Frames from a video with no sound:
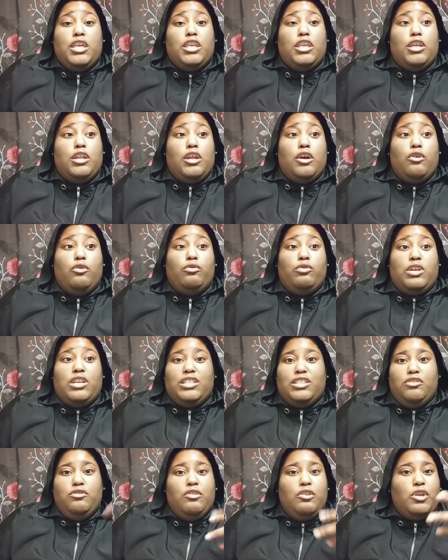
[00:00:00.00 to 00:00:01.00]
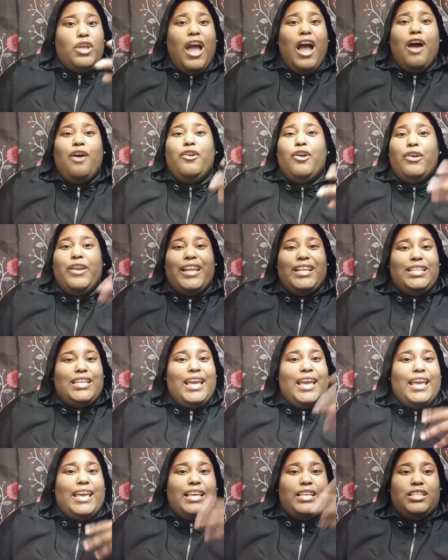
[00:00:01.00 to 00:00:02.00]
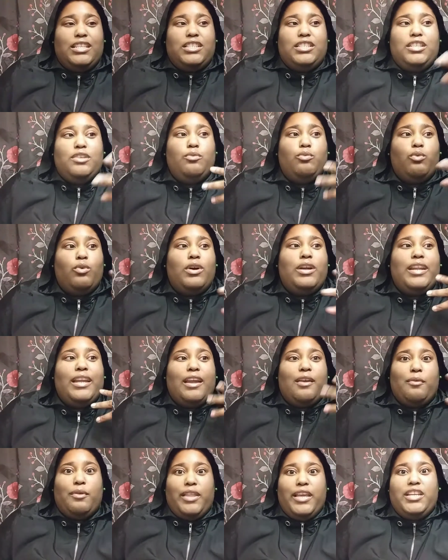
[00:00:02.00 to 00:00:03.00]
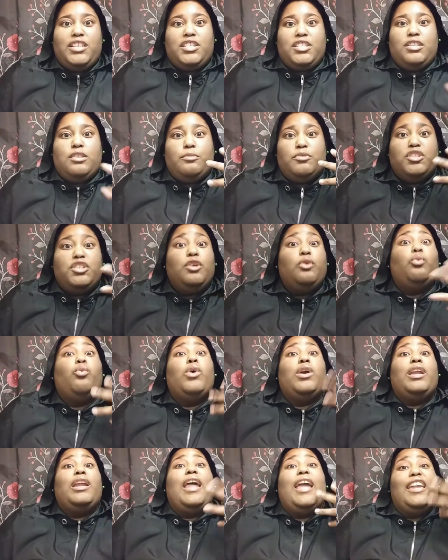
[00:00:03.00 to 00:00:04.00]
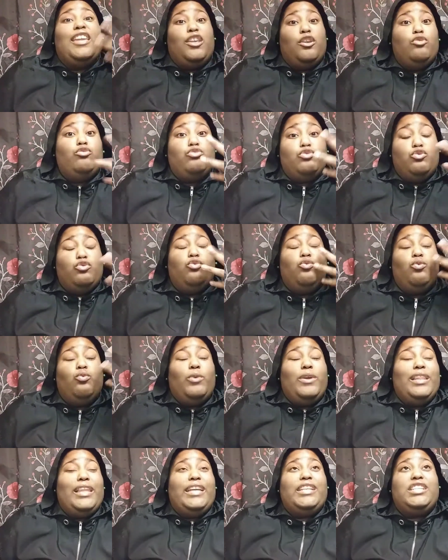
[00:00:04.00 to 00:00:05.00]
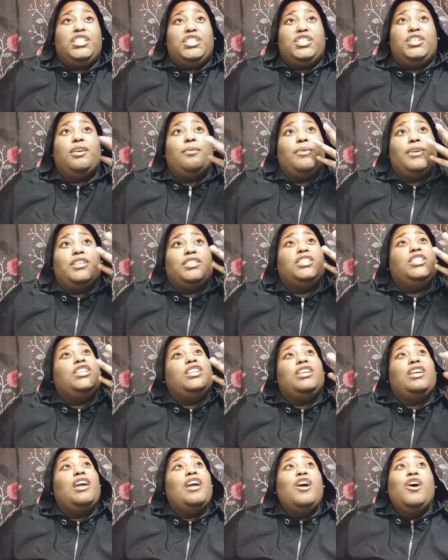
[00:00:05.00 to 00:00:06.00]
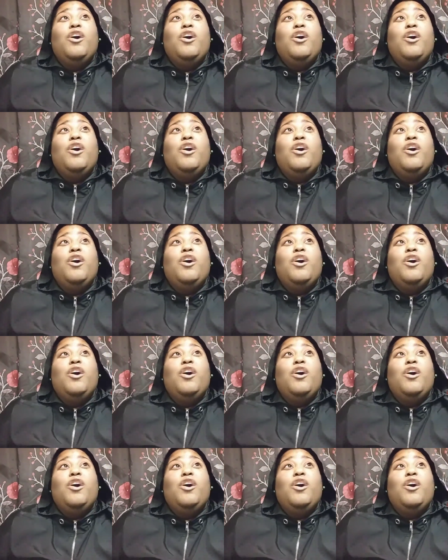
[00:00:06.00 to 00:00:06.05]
You know, cause you know y'all know that Jazz she wanted a relationship. She wanted a YouTube relationship because she